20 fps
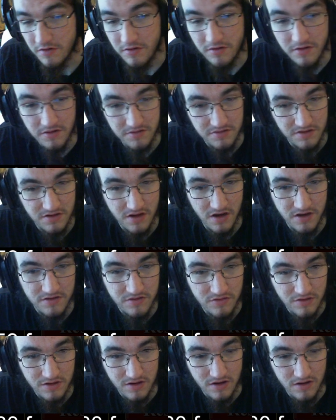Doesn't cost
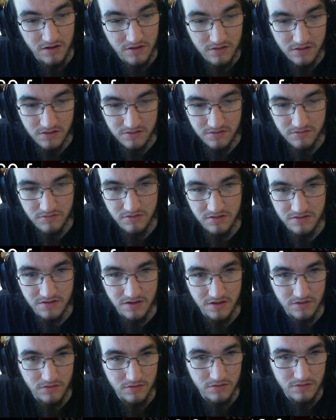you a card because it
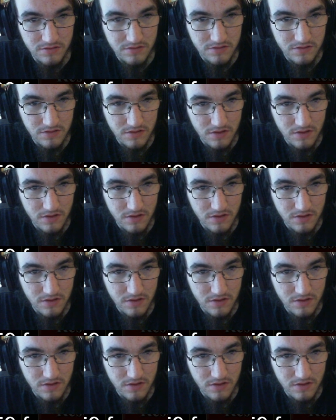recycles.